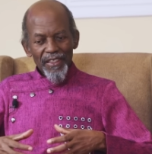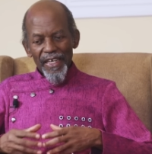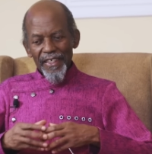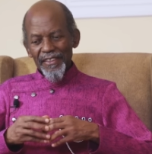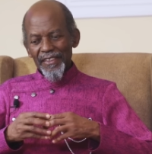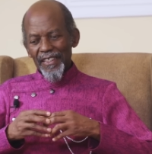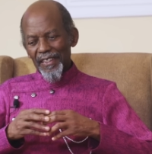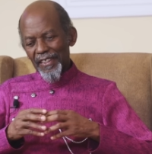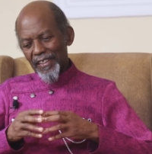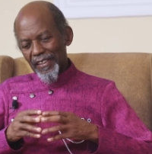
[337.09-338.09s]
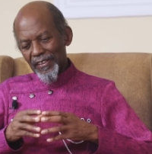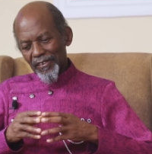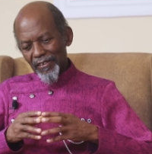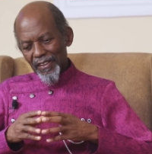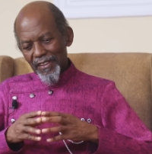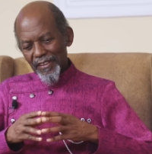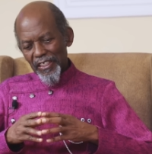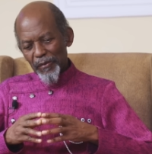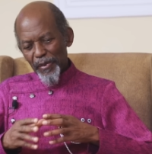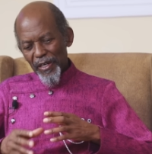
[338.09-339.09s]
And
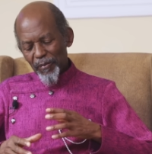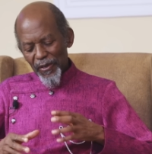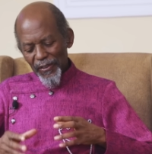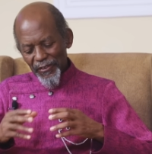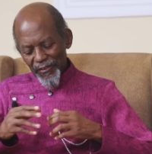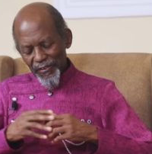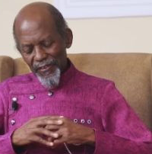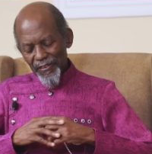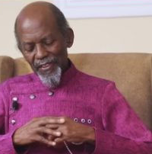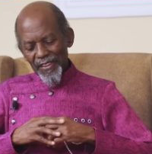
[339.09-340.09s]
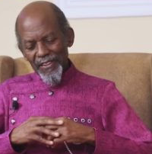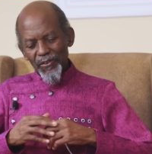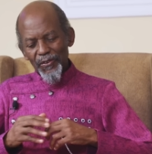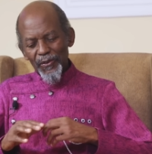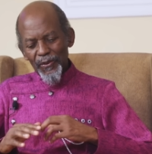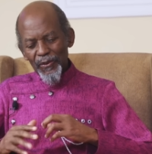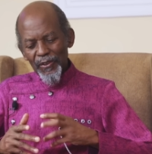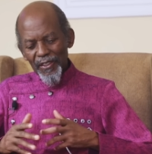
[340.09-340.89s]
the purpose is to